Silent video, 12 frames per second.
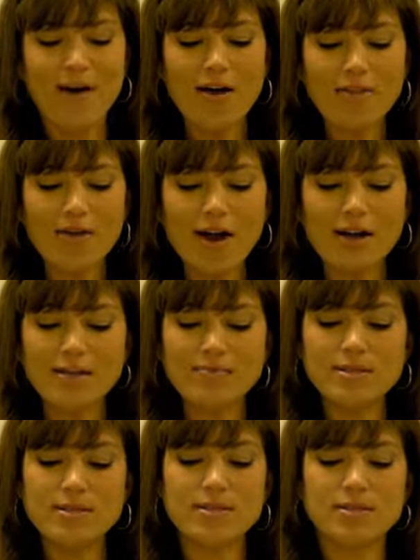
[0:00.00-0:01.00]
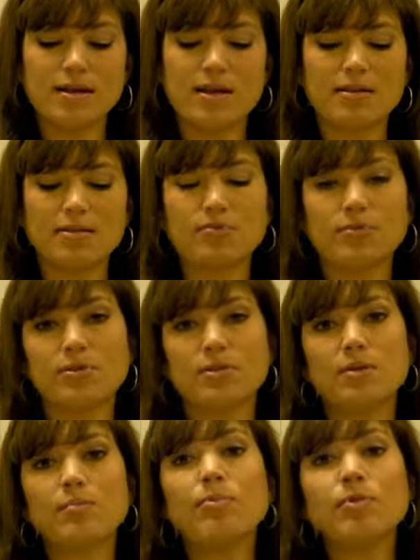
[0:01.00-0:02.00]
Other items discussed were
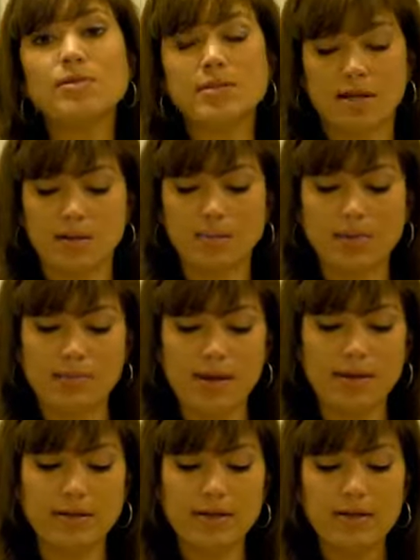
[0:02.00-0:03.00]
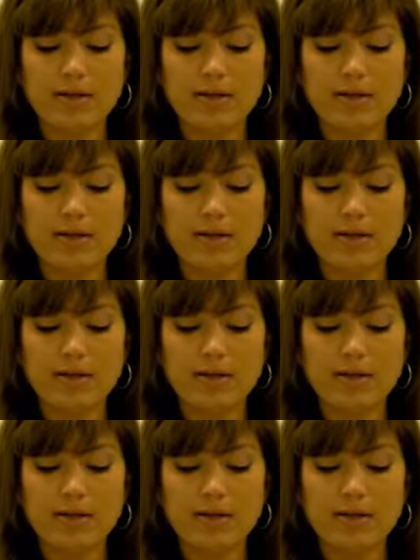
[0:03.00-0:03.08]
simple to implement,